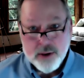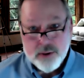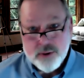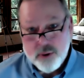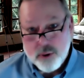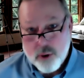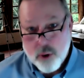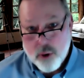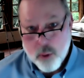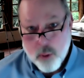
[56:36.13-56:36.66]

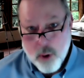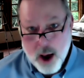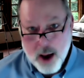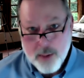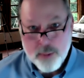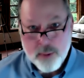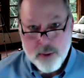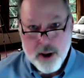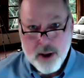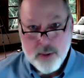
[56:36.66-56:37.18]
to
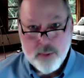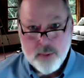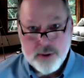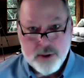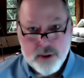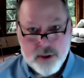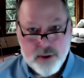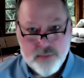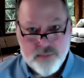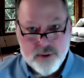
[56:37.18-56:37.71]
cooperate with
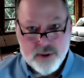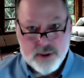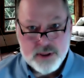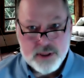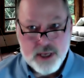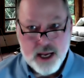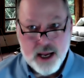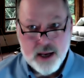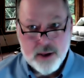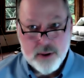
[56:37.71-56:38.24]
the different
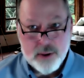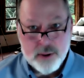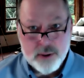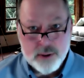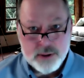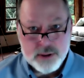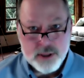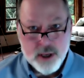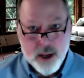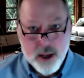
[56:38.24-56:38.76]

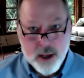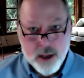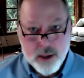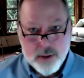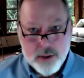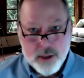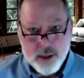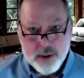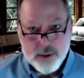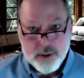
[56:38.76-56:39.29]
standards
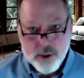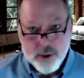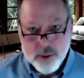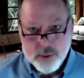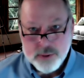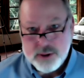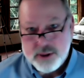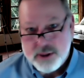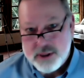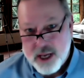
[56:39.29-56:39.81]
that
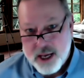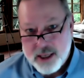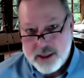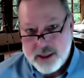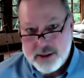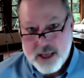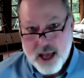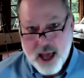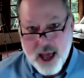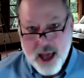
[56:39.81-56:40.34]
those
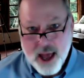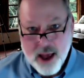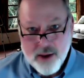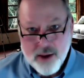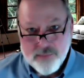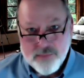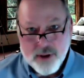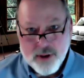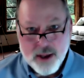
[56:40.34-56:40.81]
states have.